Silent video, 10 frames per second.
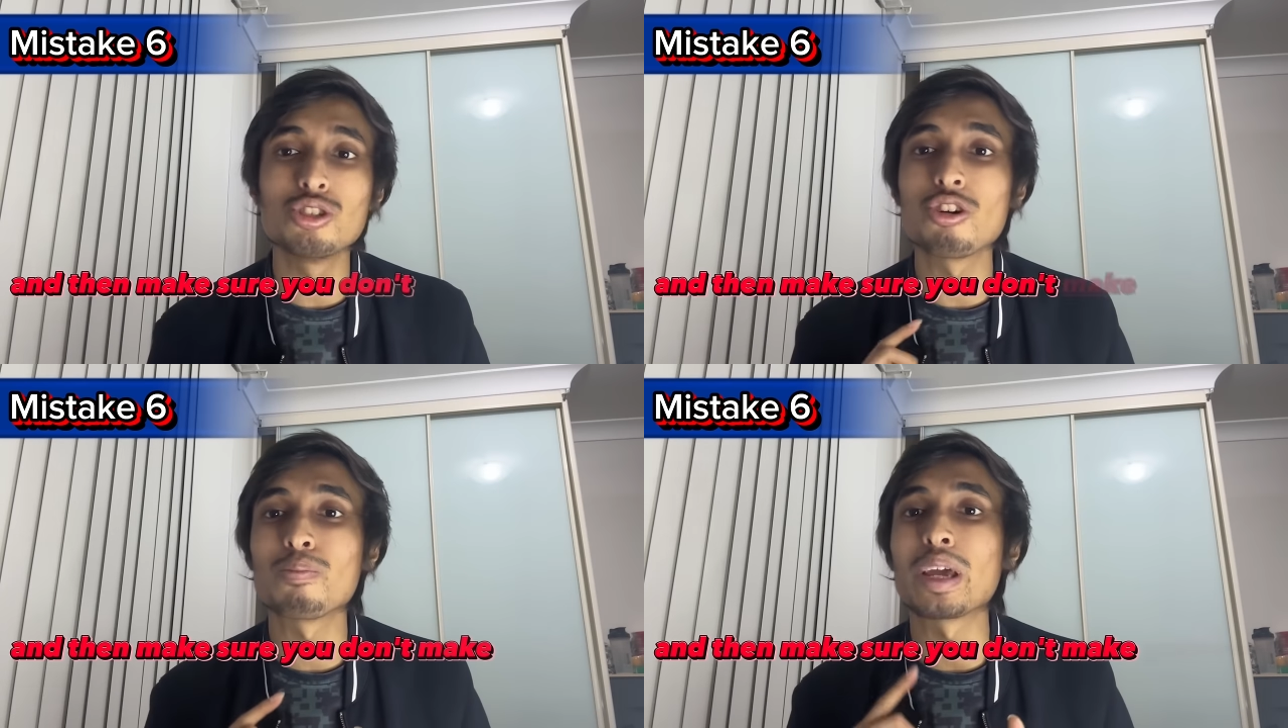
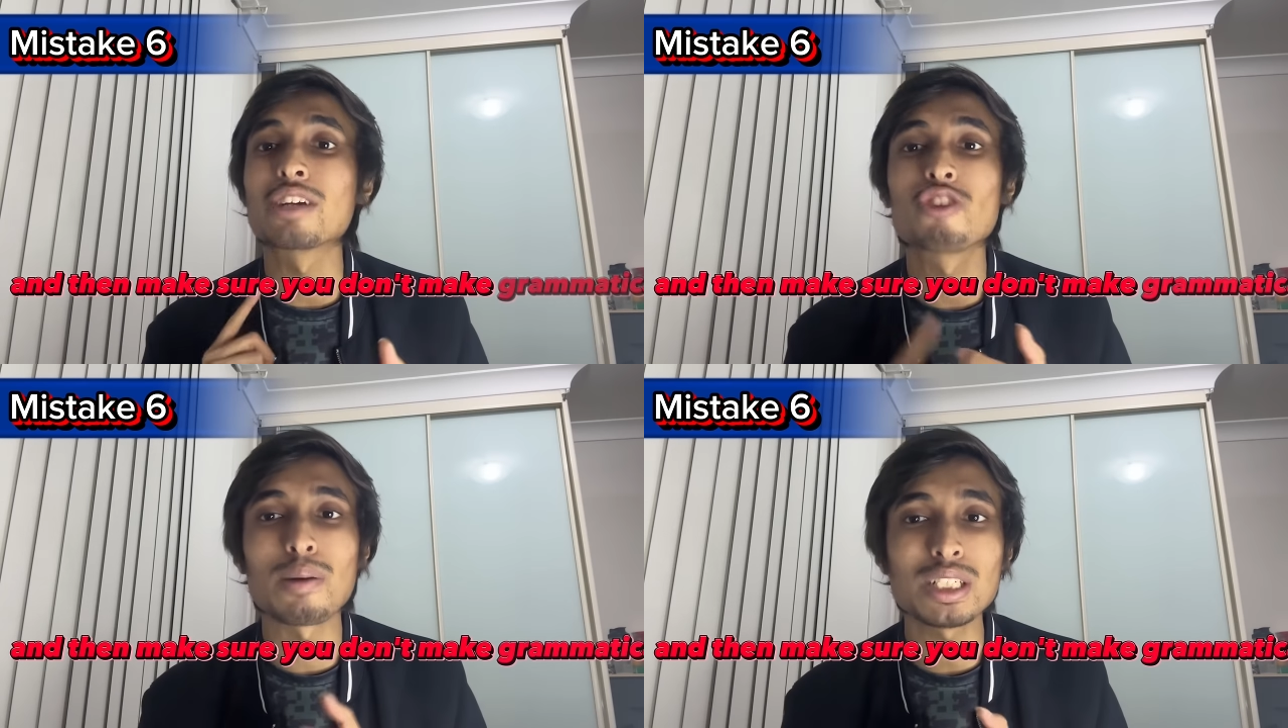don't make
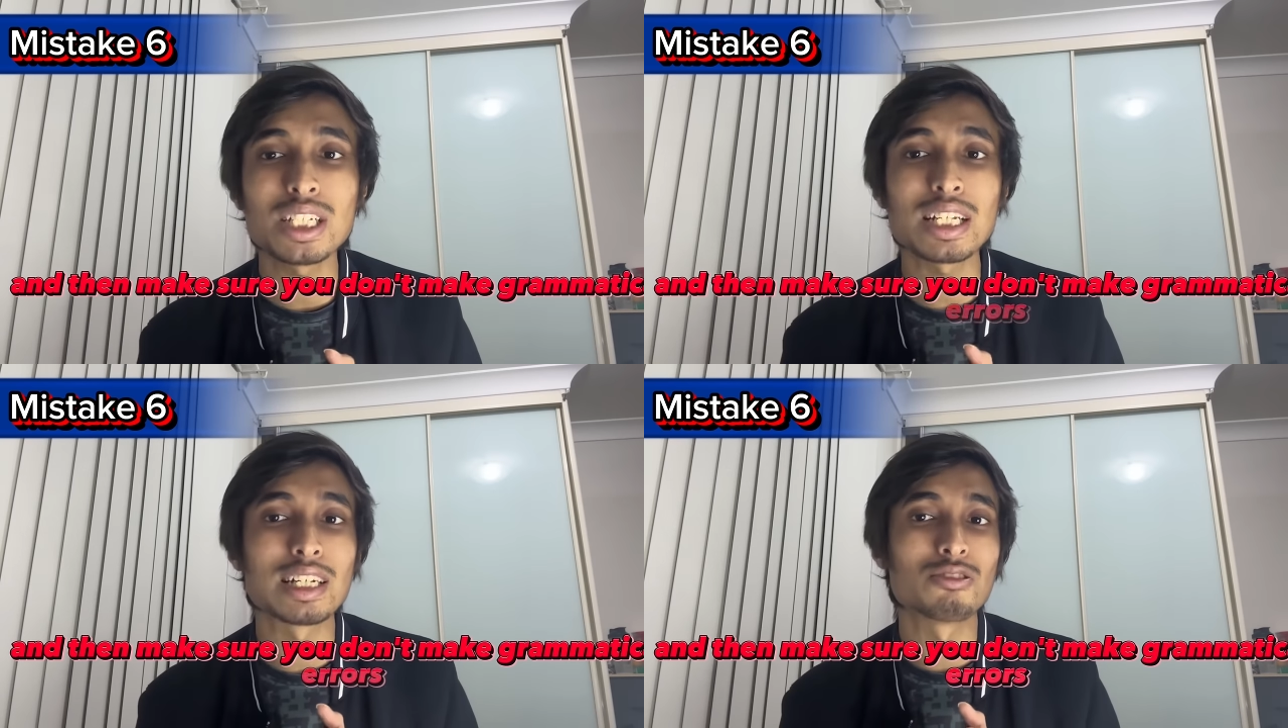
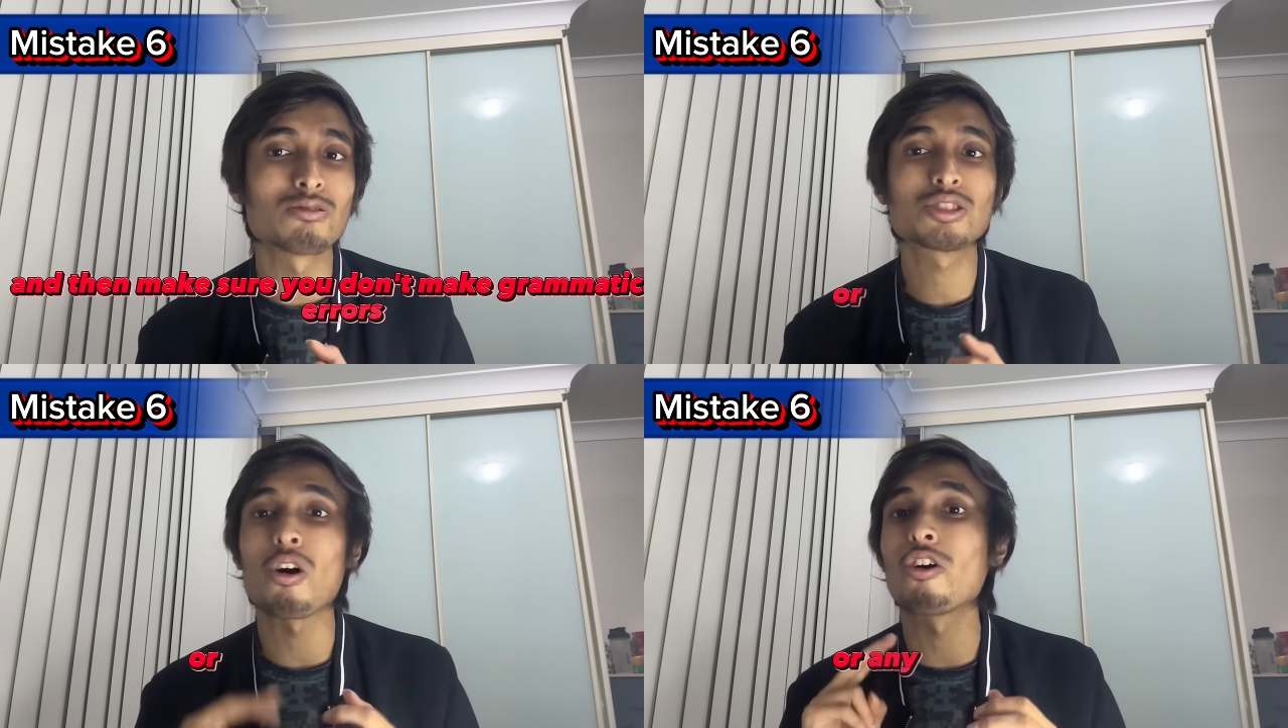grammatical errors
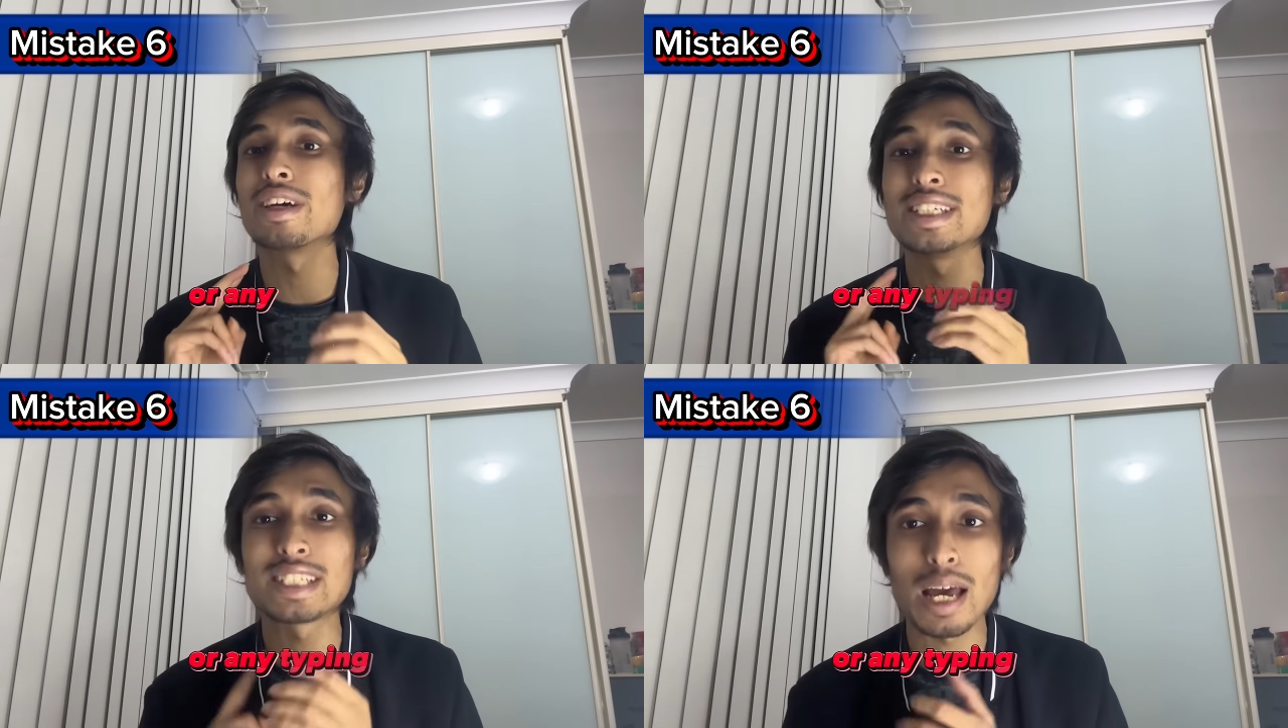or
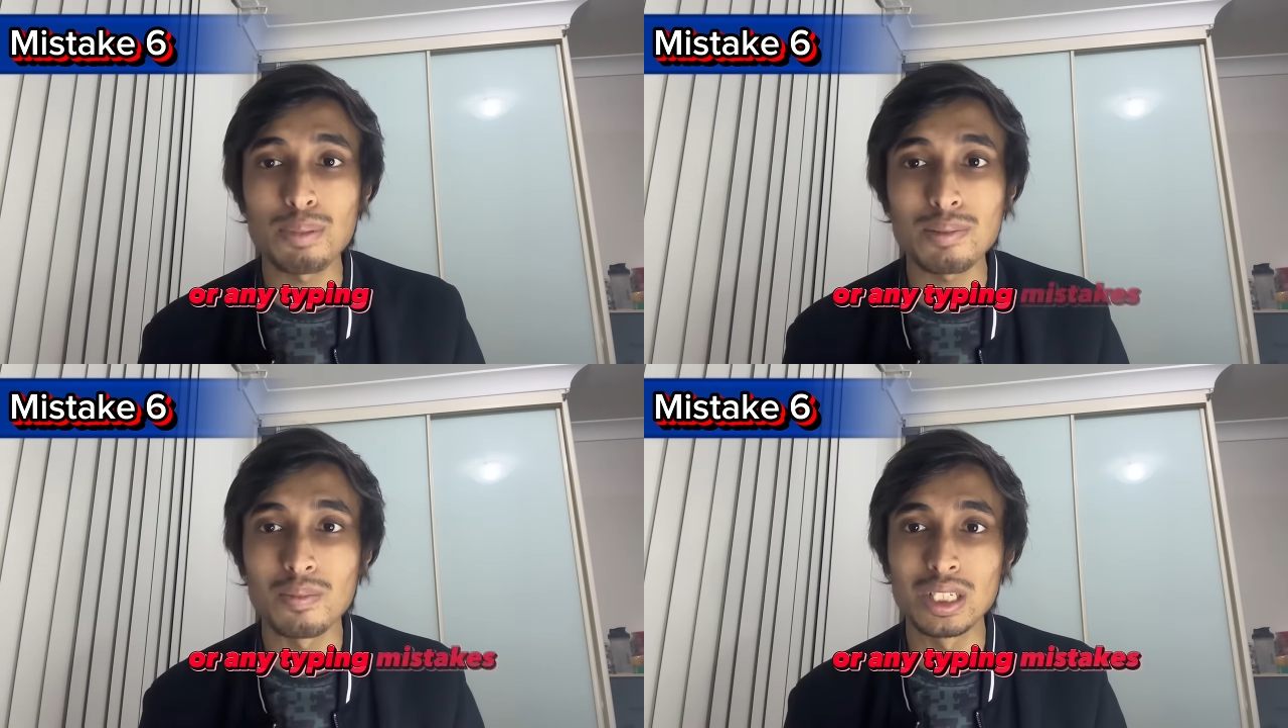any
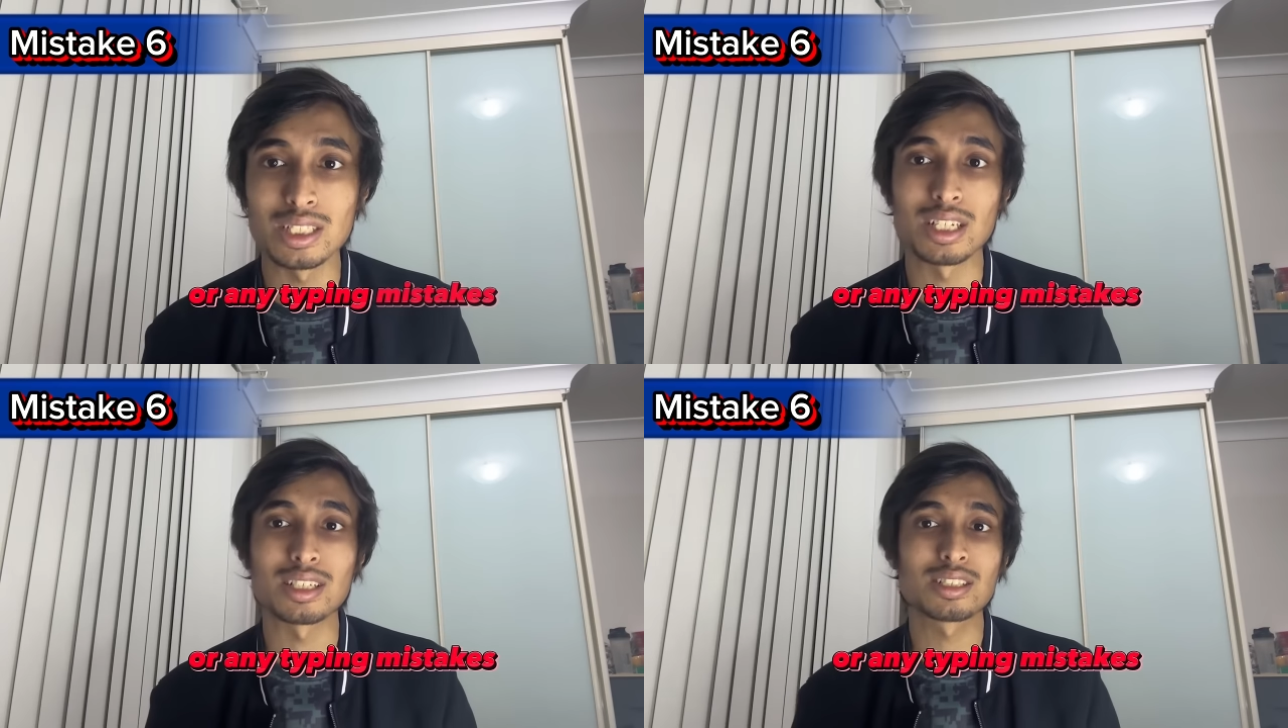typing
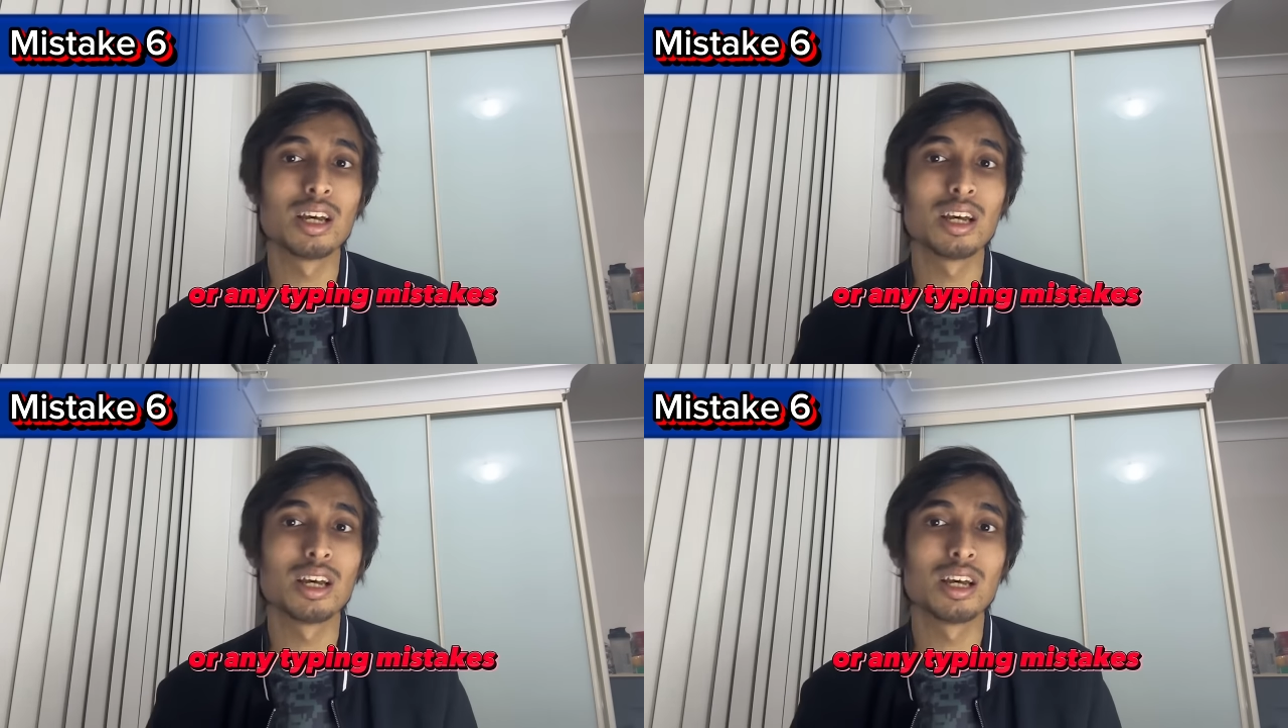mistakes.